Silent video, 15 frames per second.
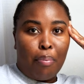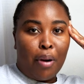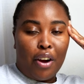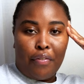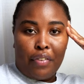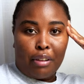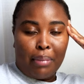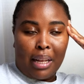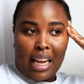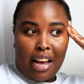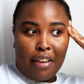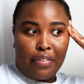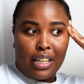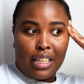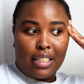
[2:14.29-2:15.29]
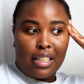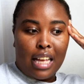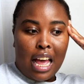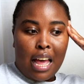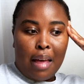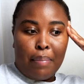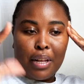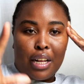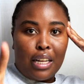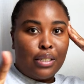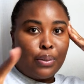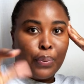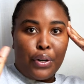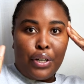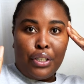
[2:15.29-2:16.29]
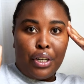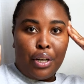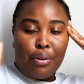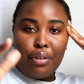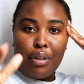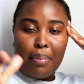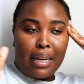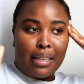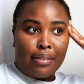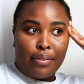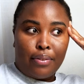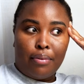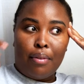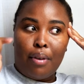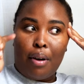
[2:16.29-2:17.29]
perfect my life is because we all know nobody's